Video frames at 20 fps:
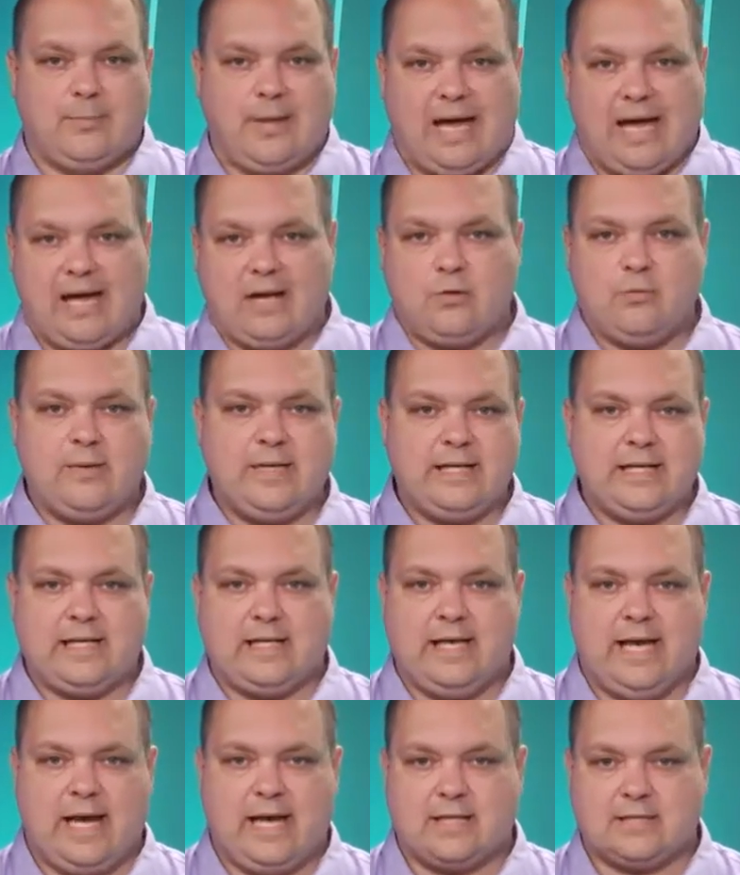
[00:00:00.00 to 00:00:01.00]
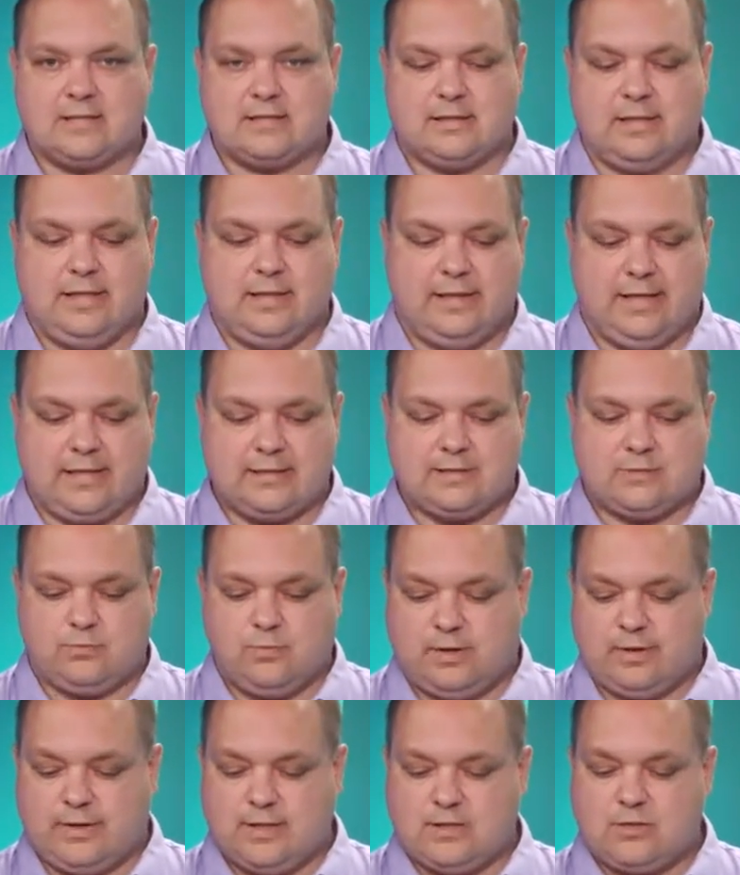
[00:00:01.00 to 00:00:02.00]
How do we connect? And that's
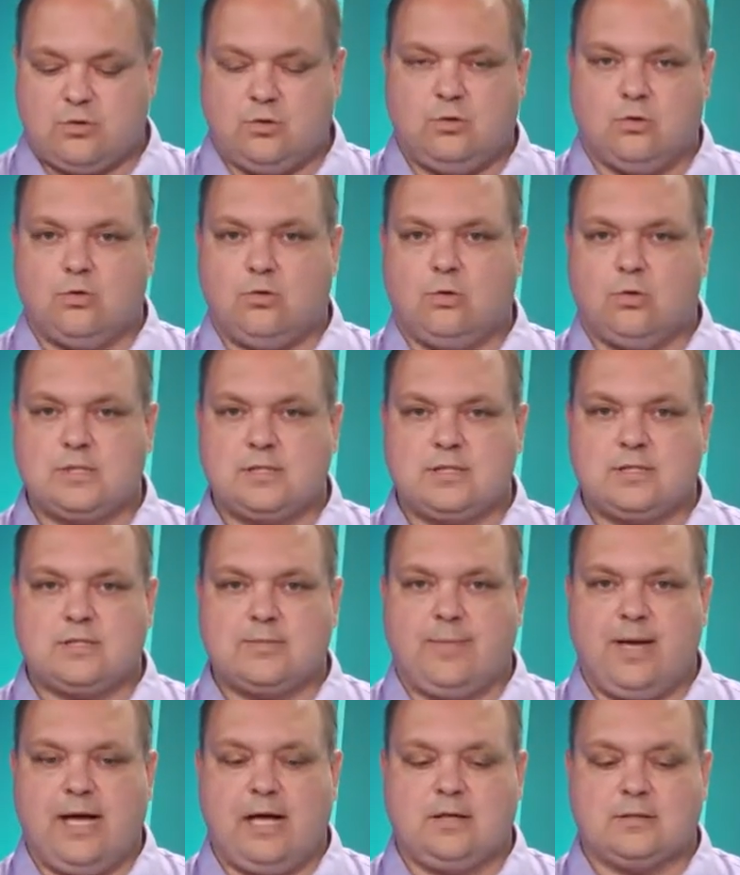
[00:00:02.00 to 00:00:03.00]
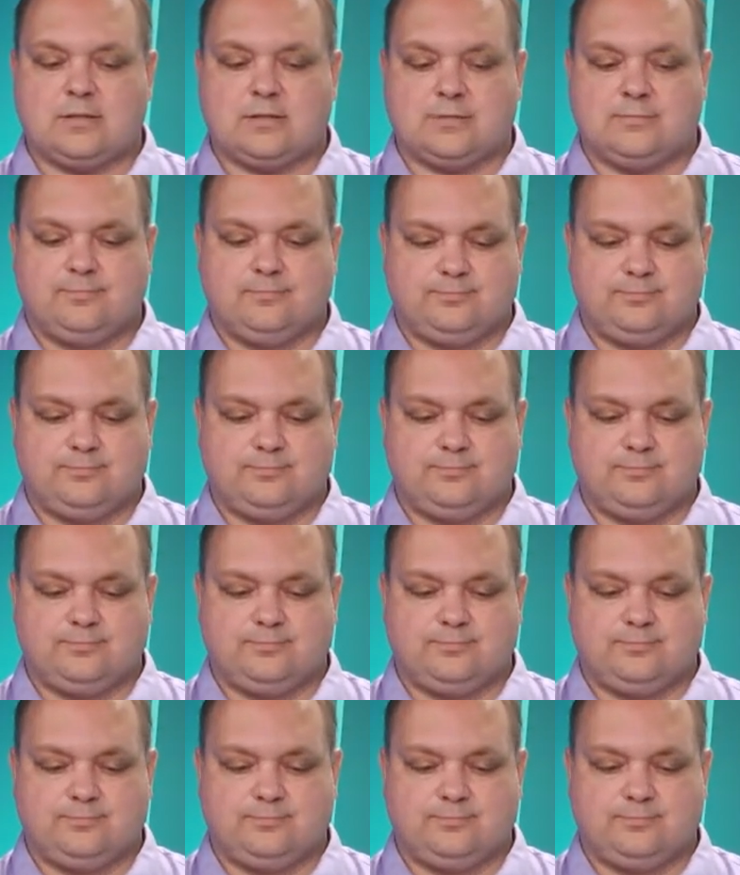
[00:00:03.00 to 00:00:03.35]
what this whole course is about.